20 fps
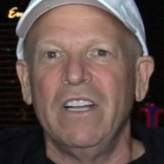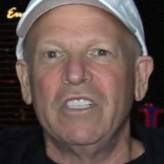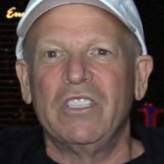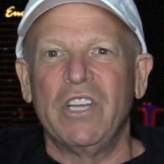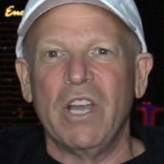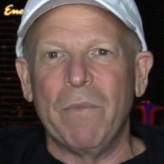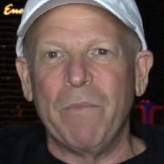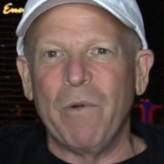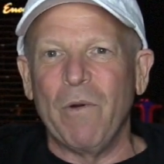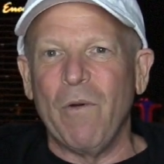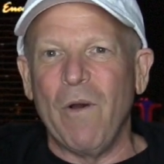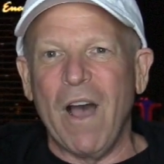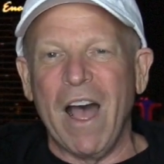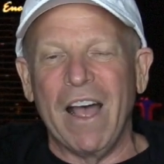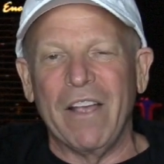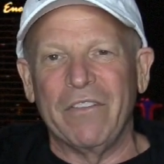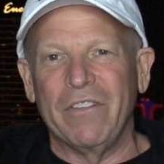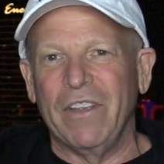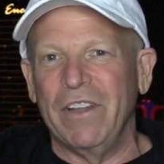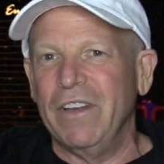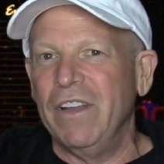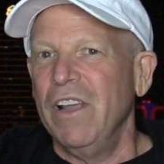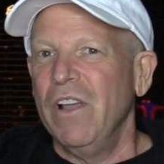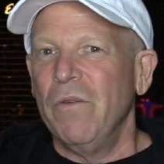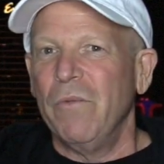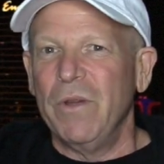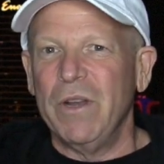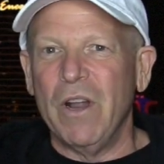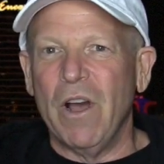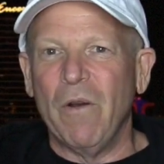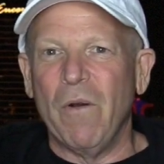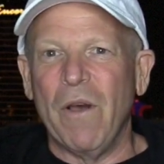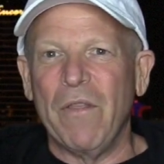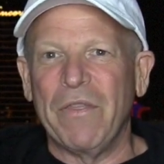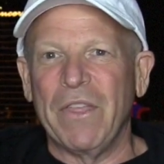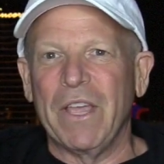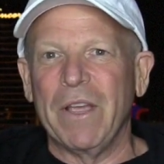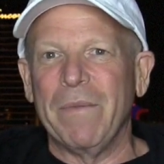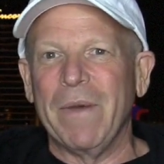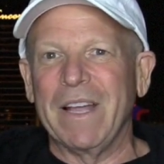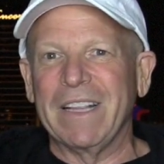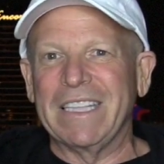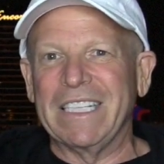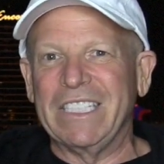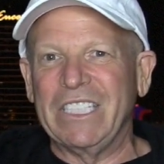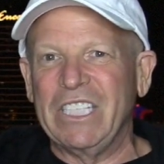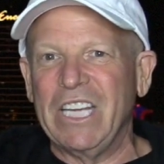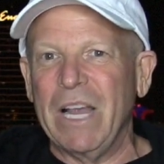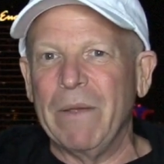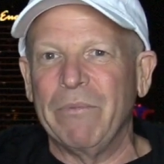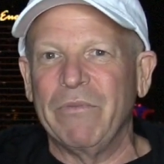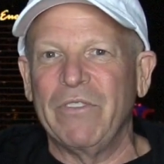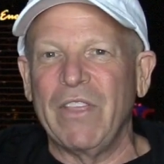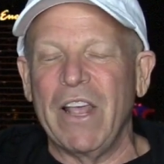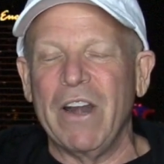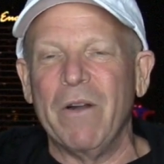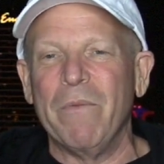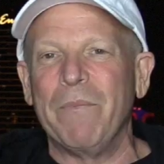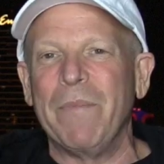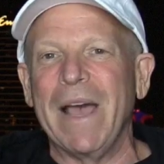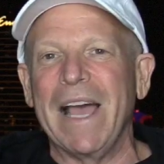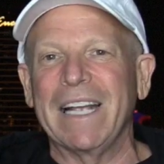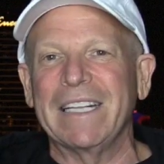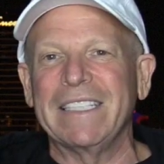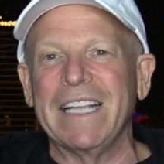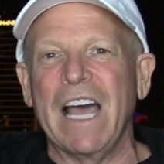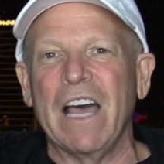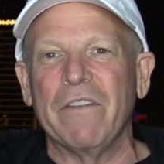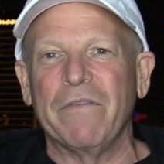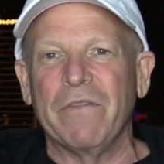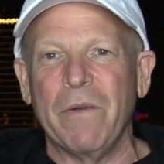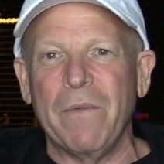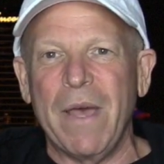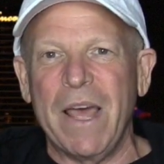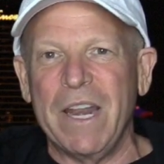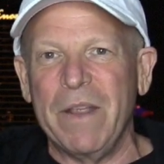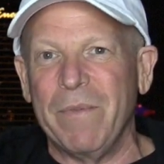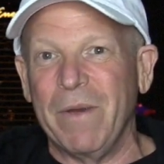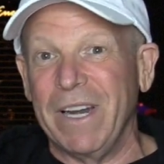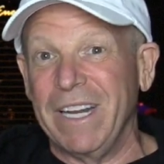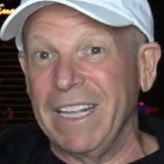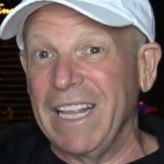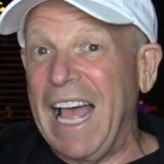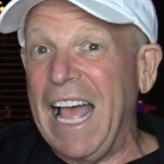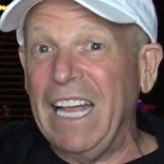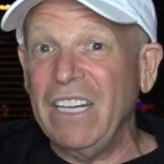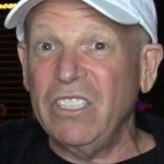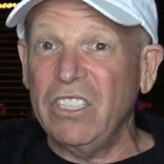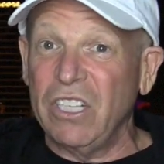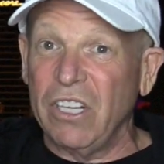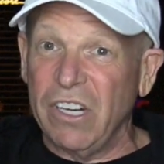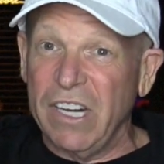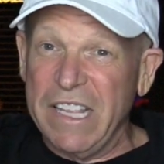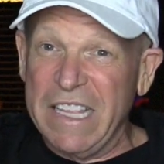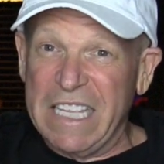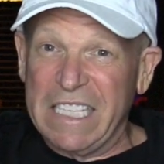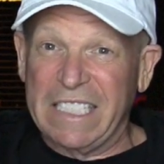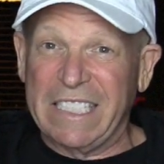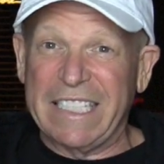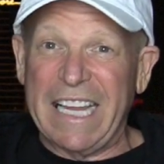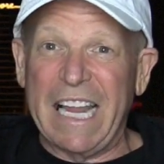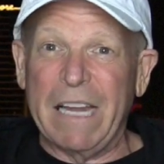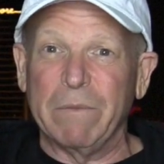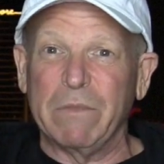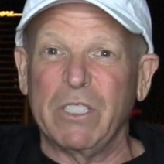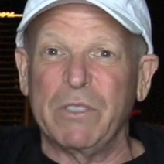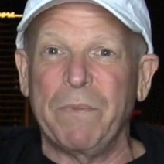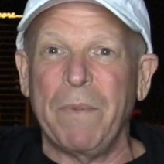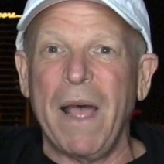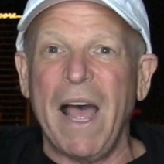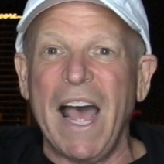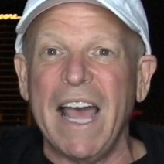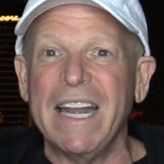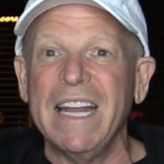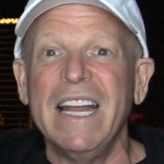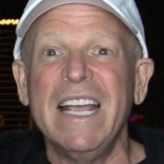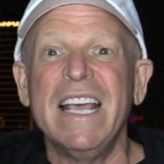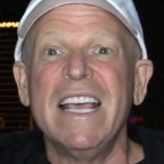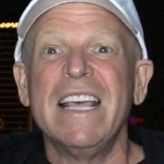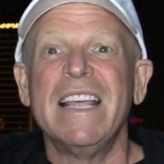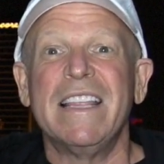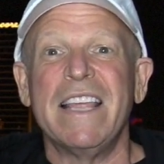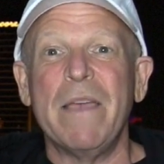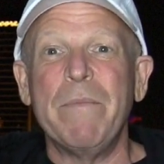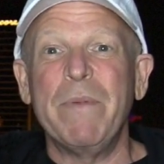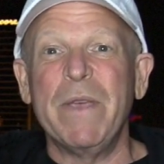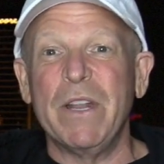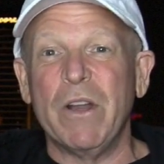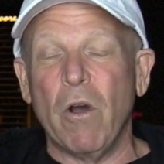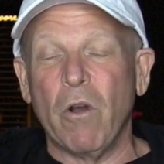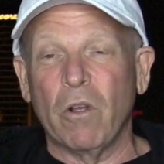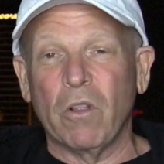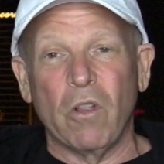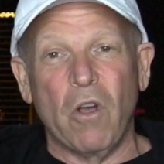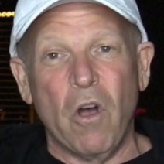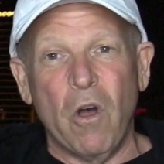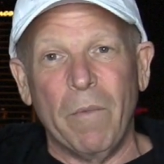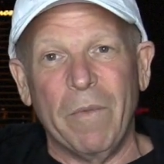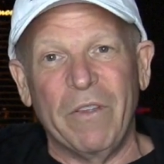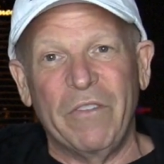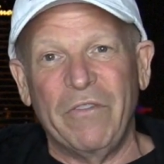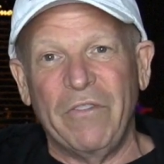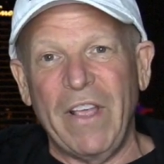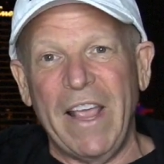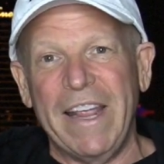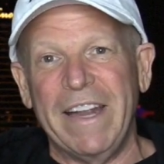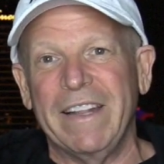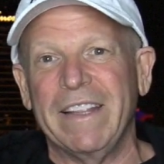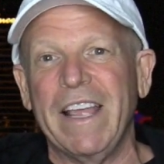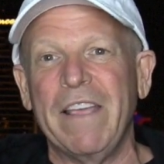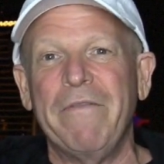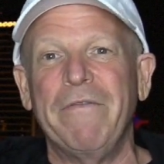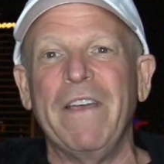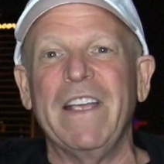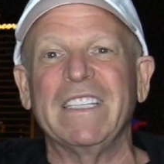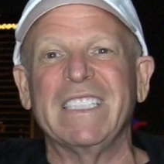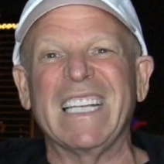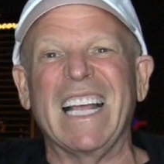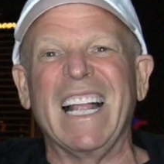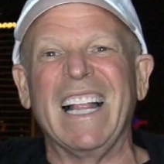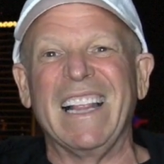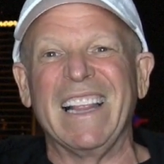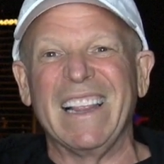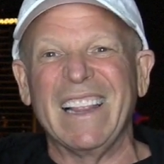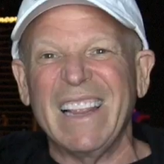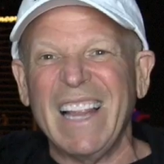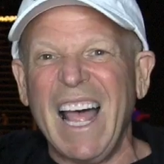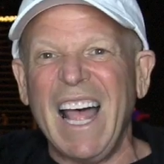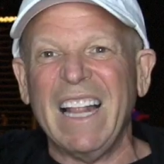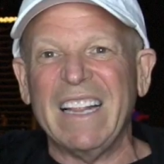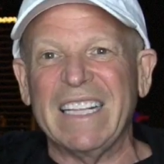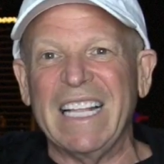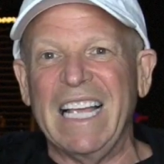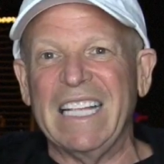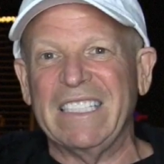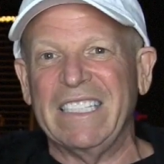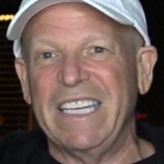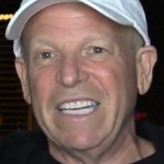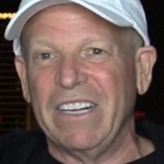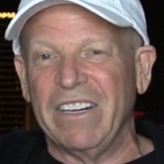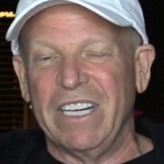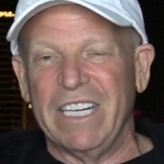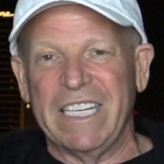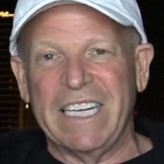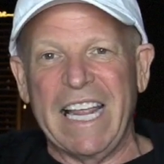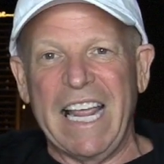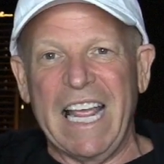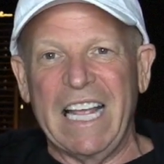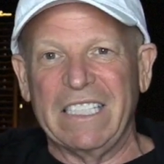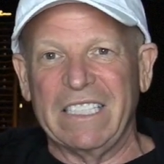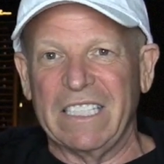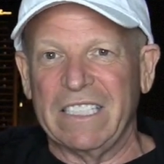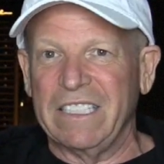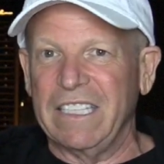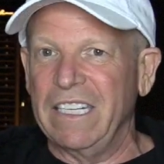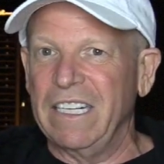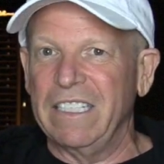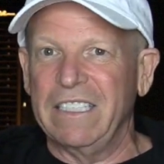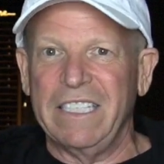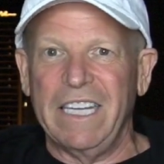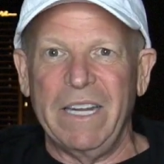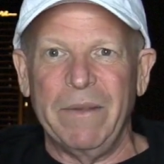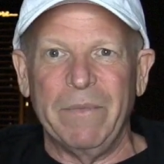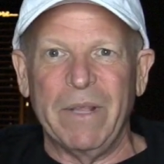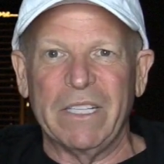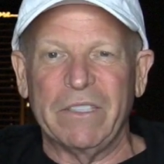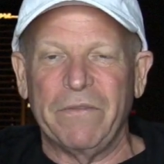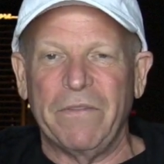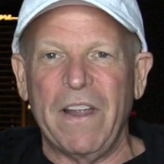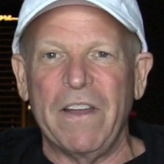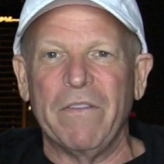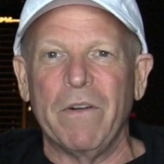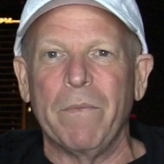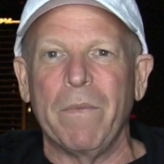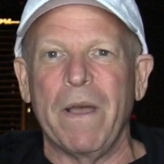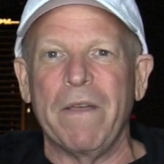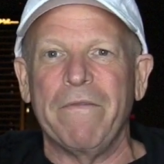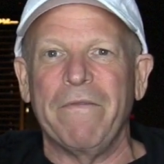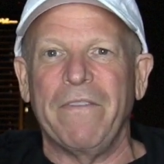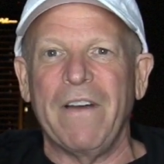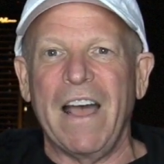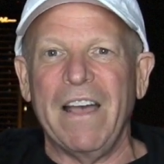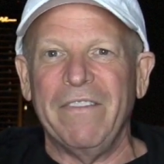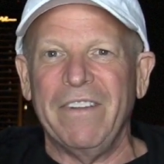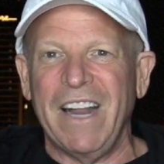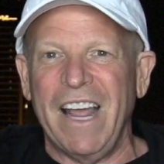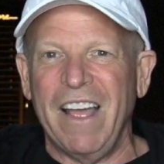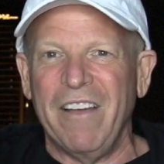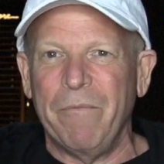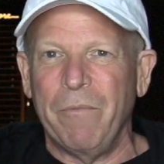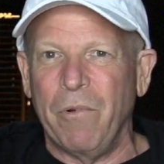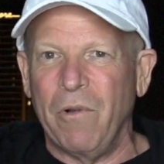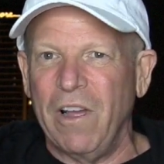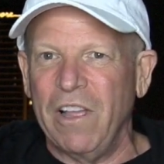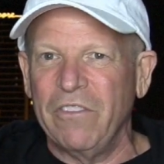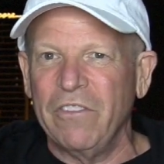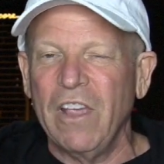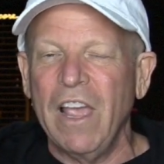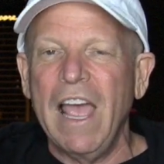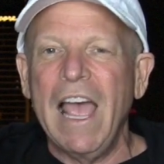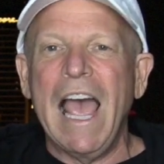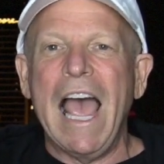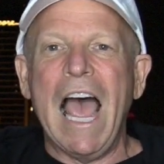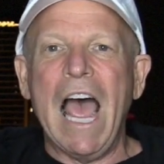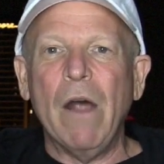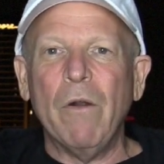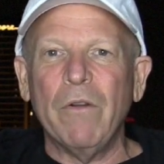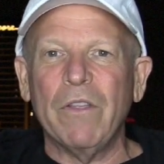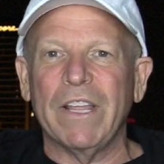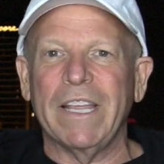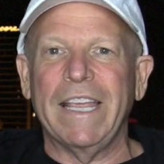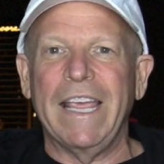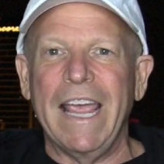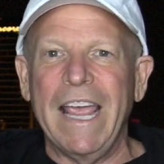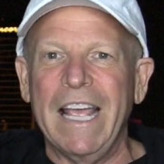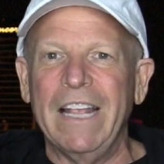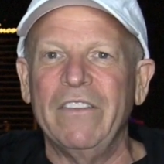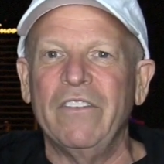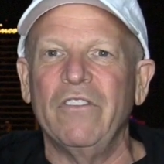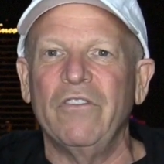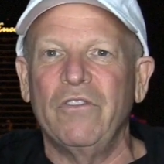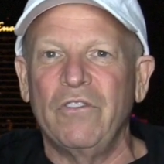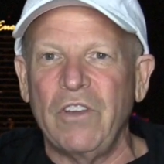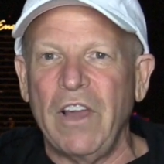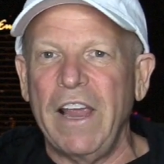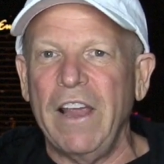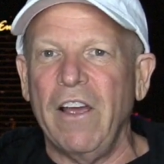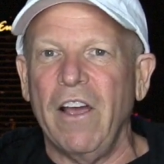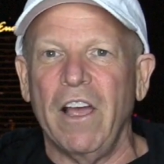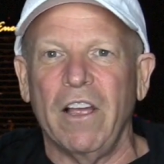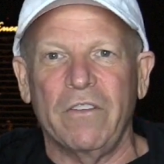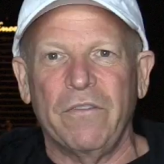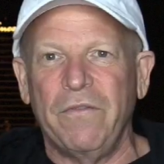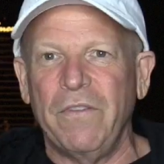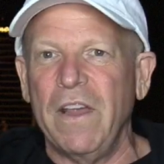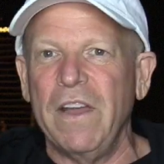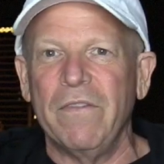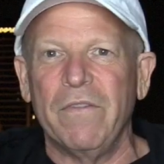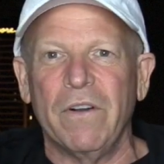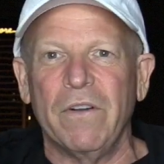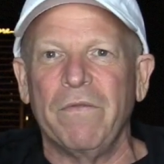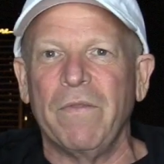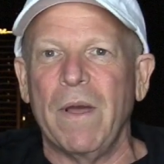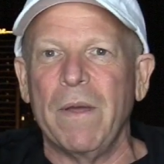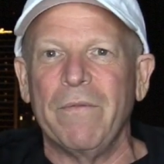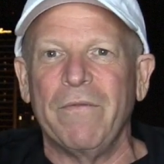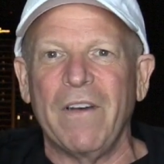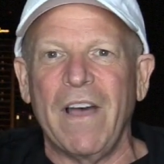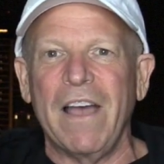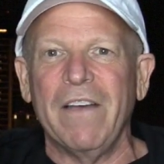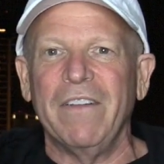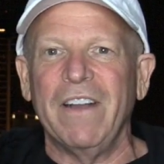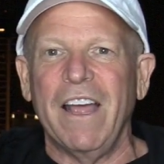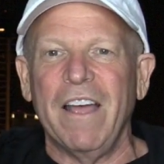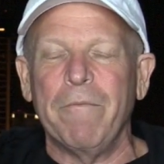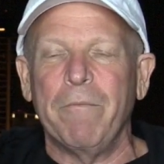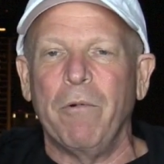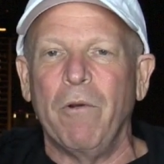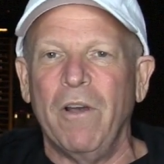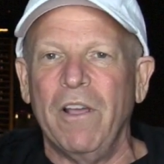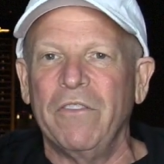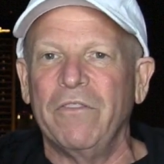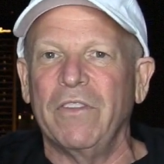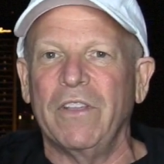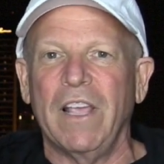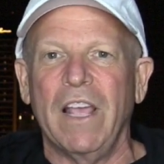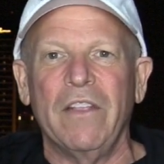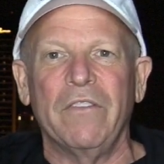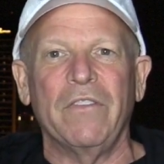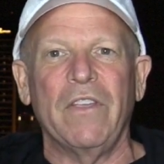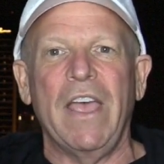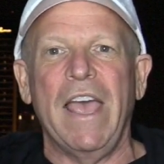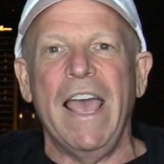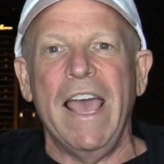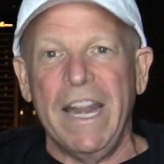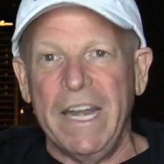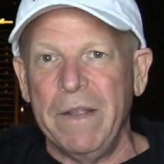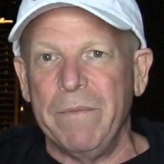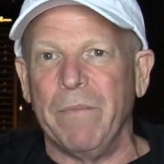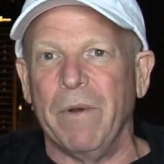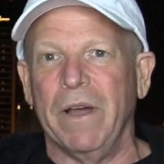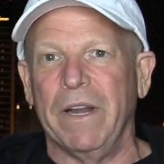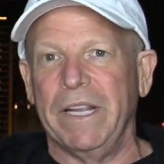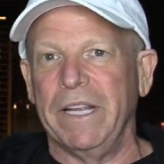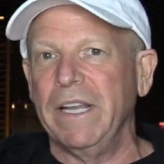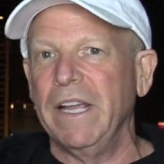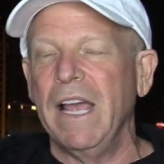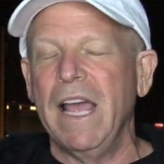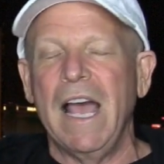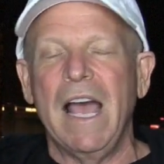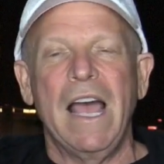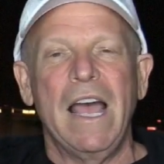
Chippewas. And we know one thing about the Chips, they don't back down from anybody. Last year in this same spot, they beat Oklahoma State. They face a lot less here in Kansas, and a team that's favored by 5.5 points. How are the Kansas Jayhawks favored by 5.5 points against anybody?